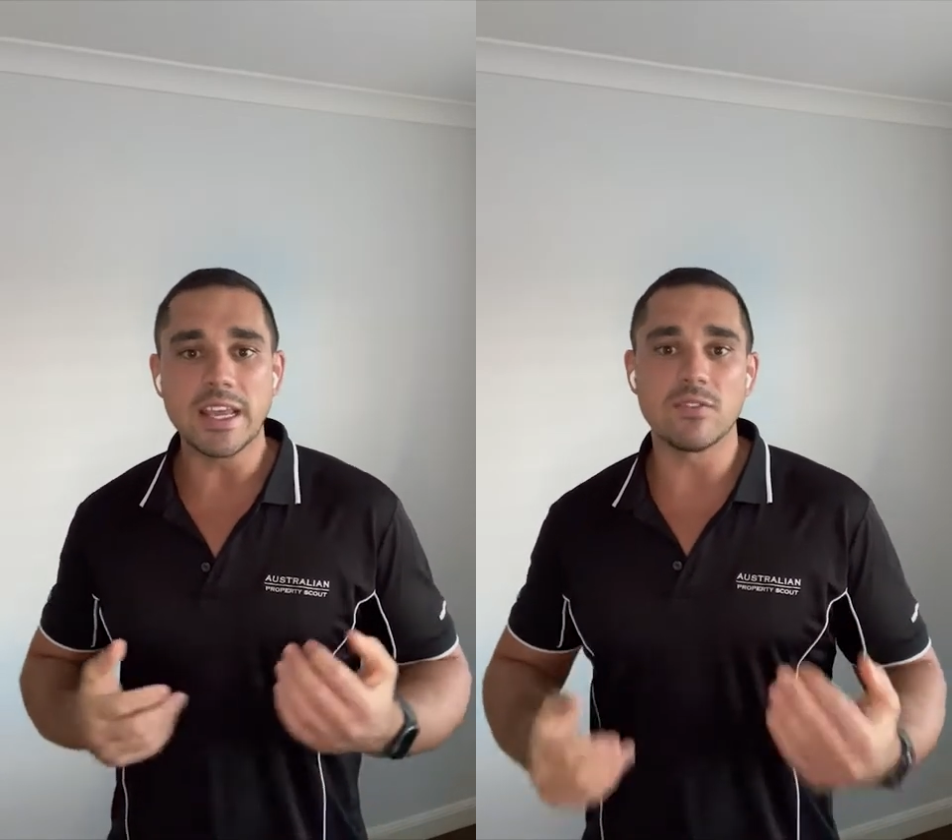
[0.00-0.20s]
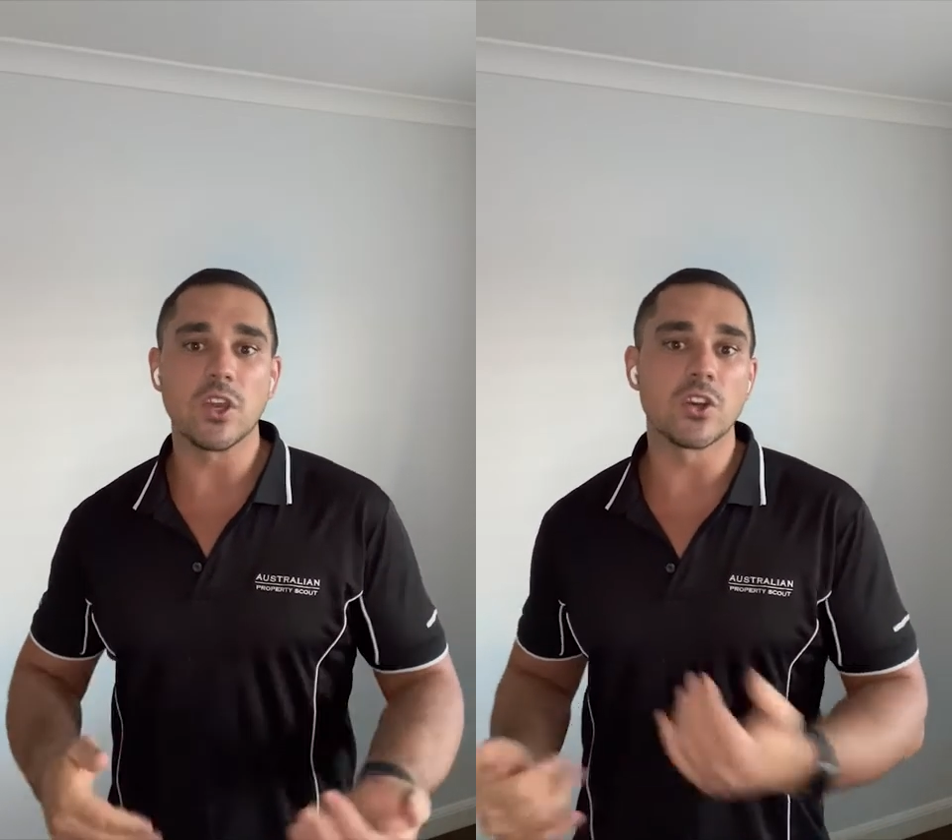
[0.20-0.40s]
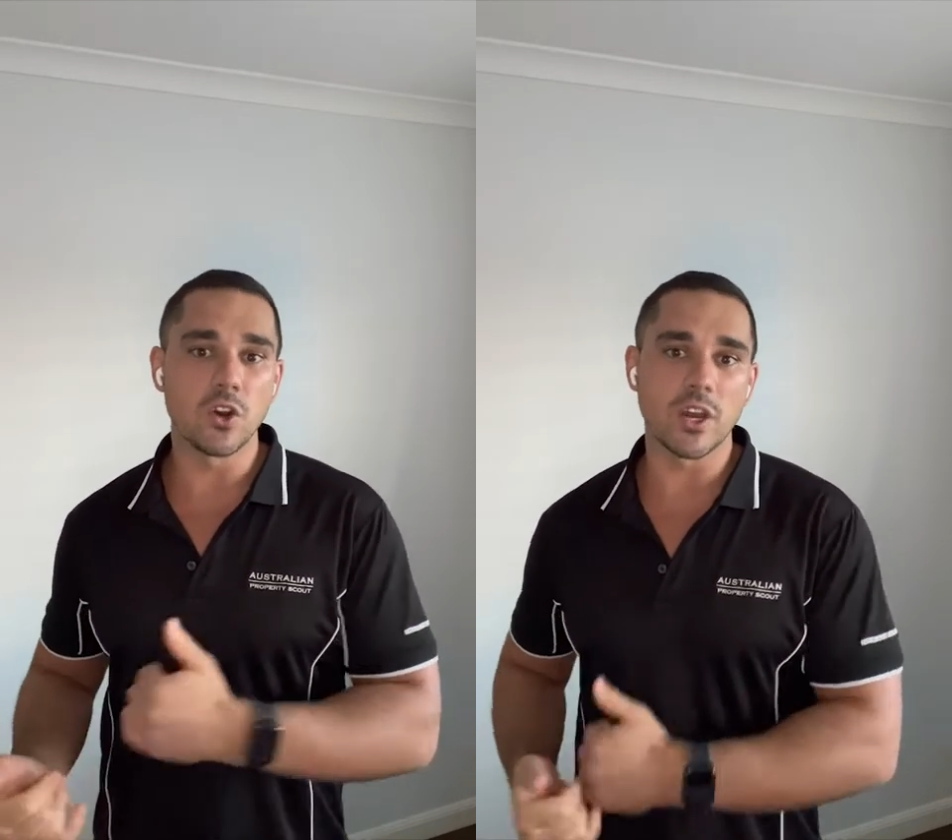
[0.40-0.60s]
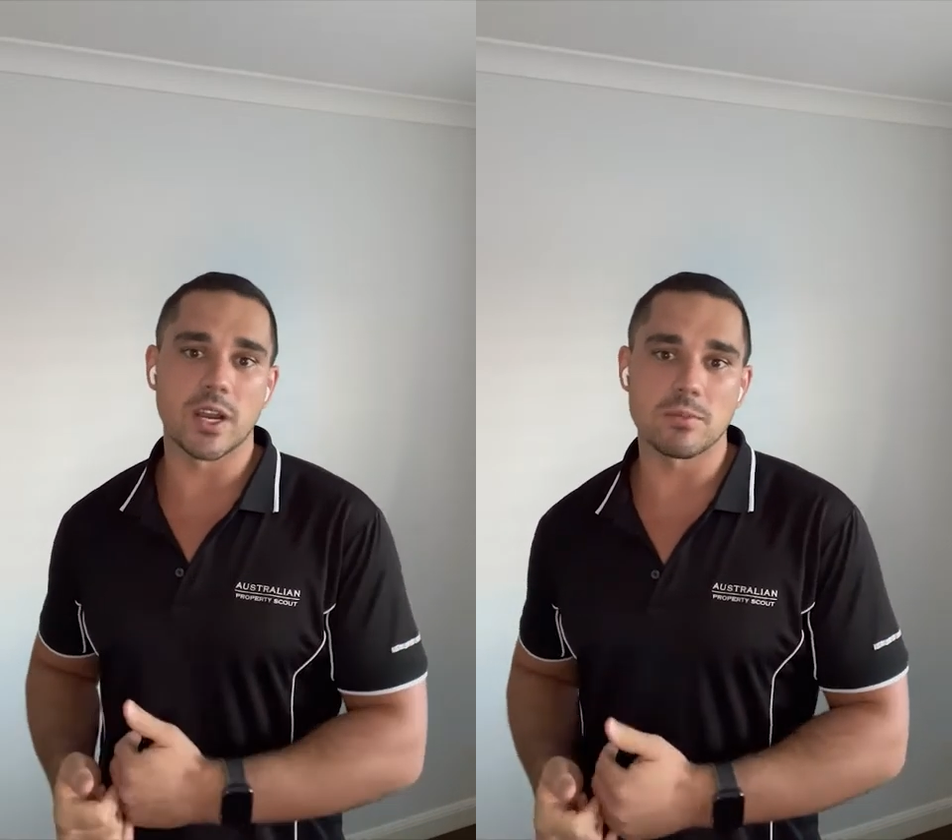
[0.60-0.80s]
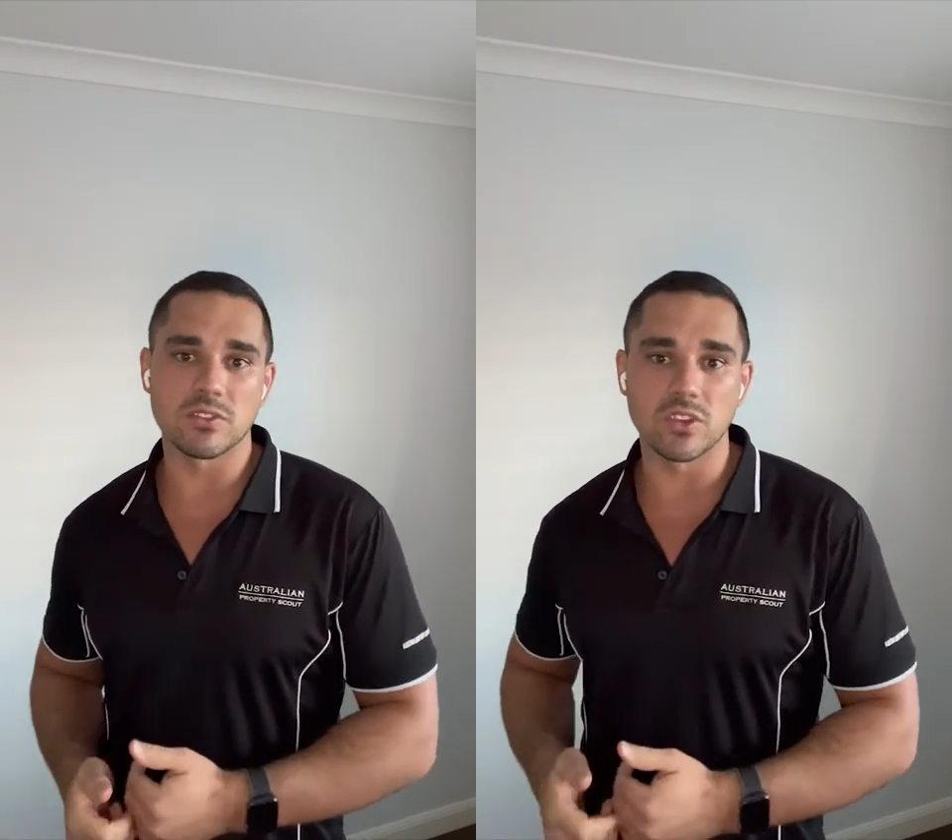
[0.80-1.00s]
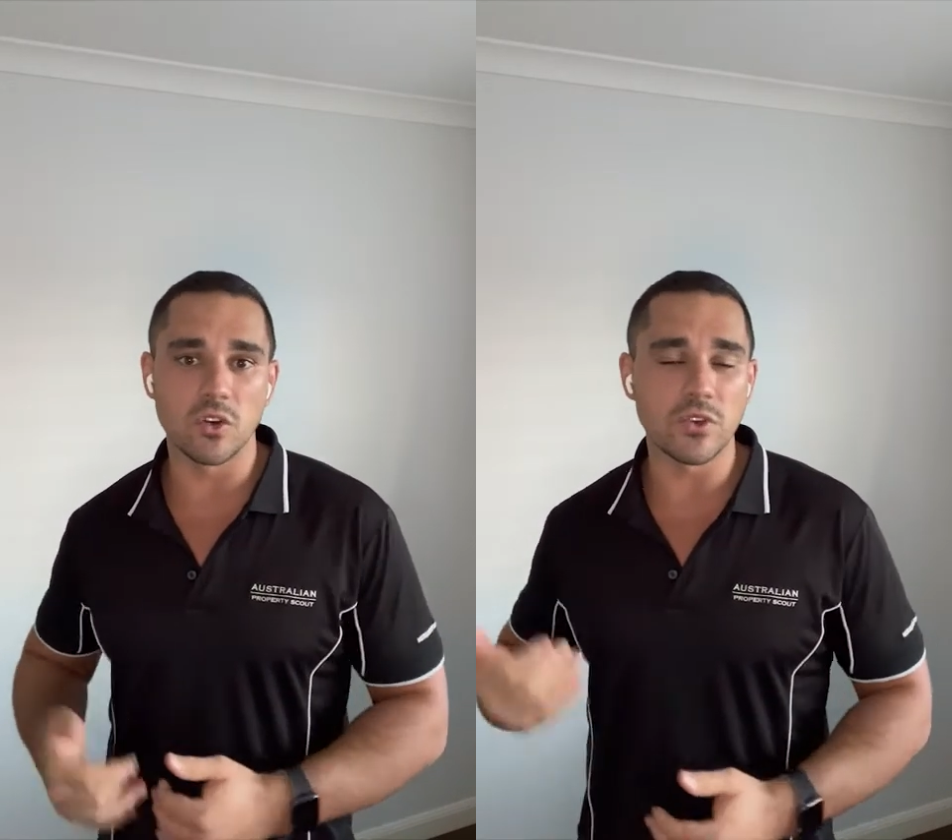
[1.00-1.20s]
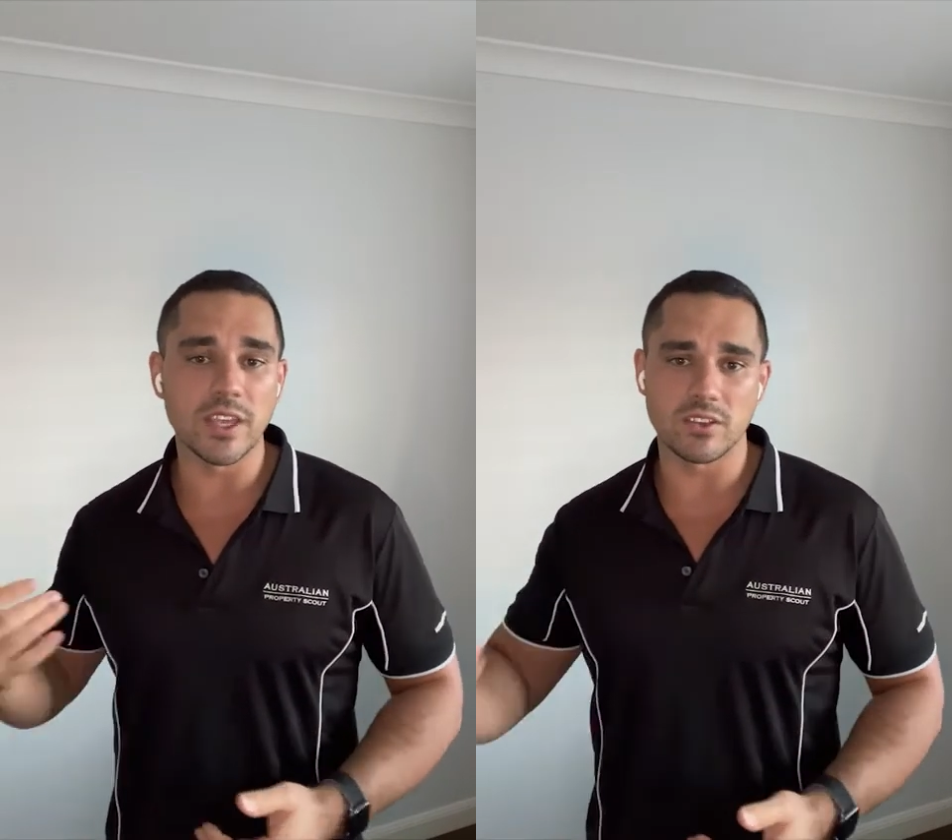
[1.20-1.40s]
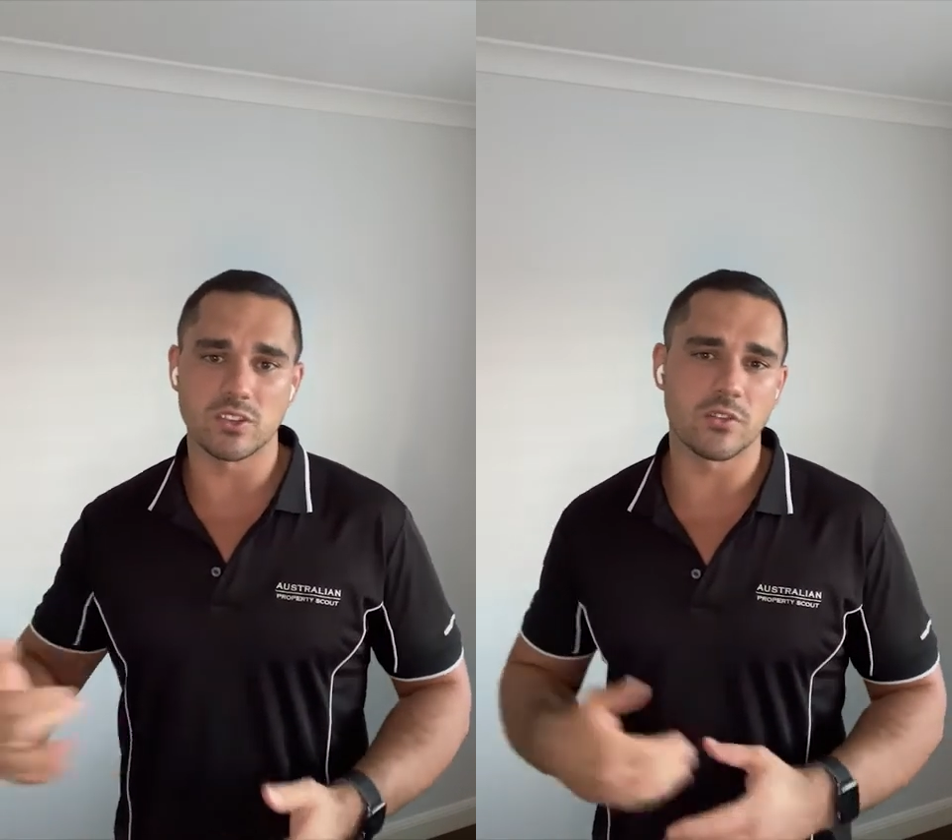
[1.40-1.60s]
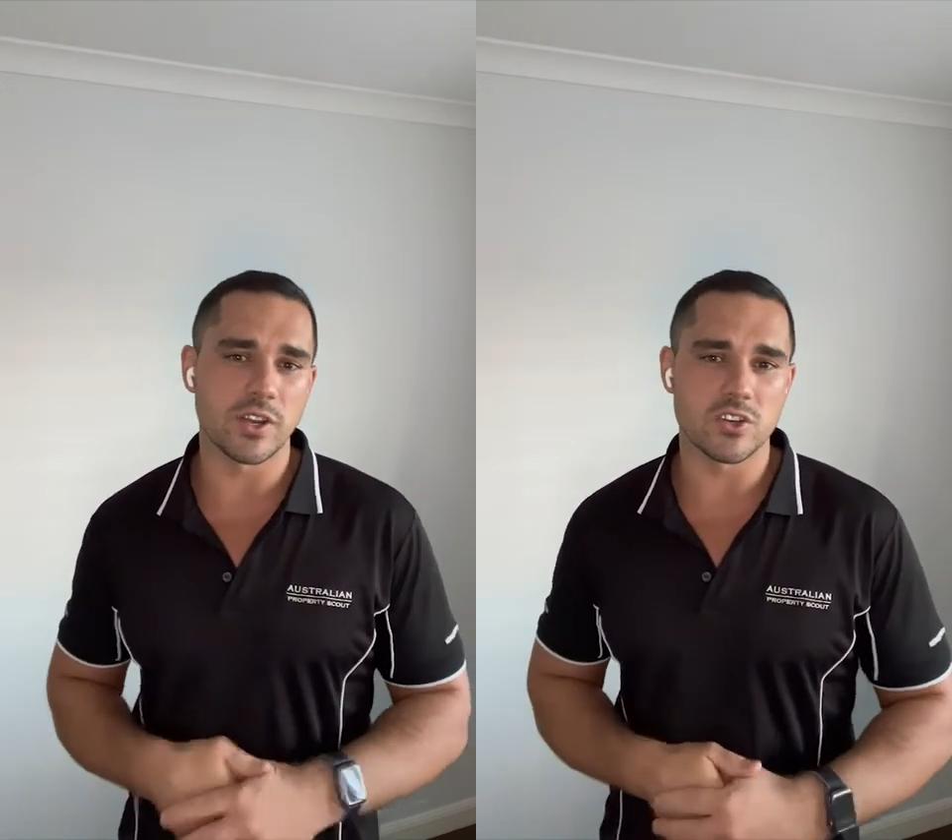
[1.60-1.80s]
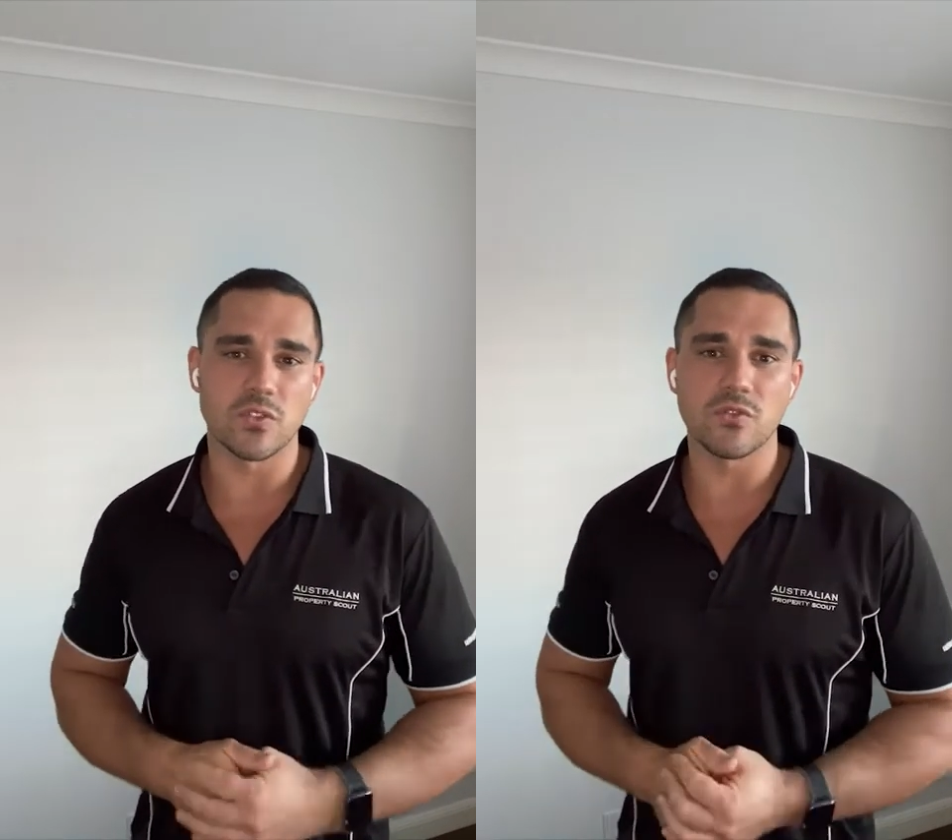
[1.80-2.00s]
If you can knock it up yourself and get yourself an
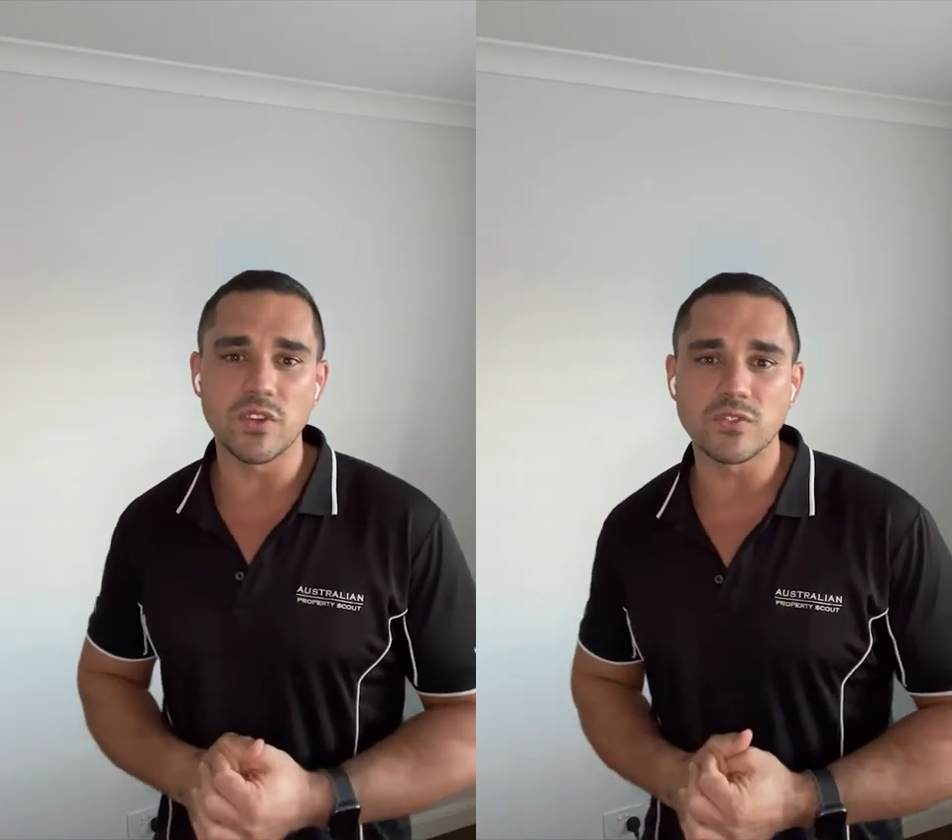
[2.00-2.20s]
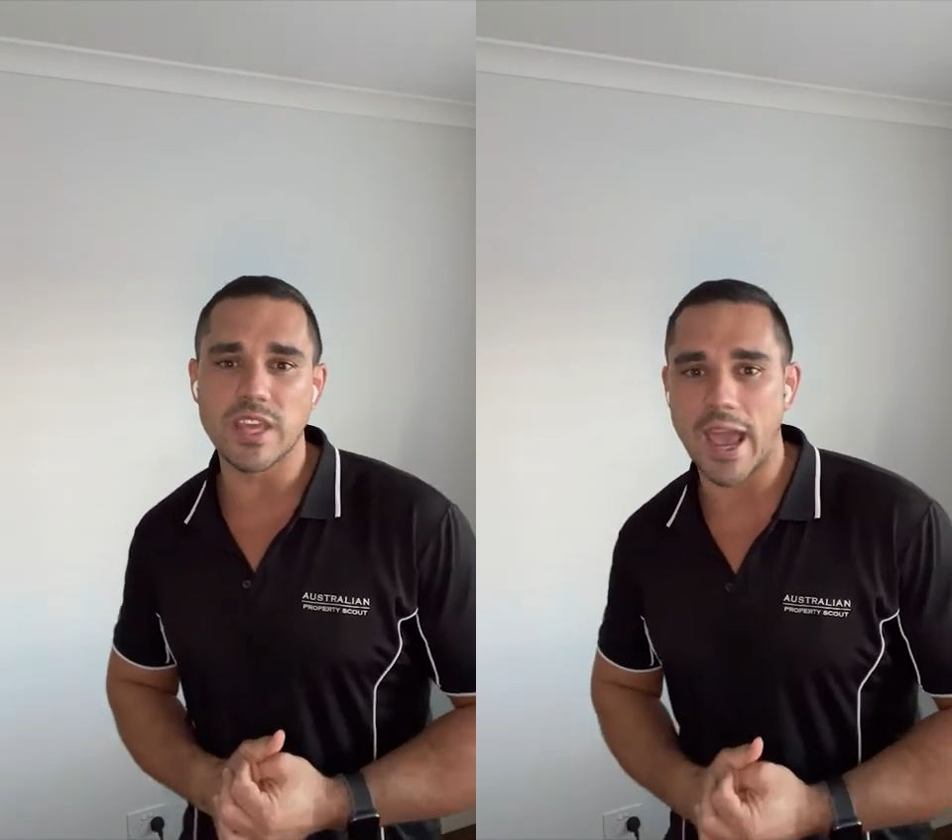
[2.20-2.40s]
extra $50,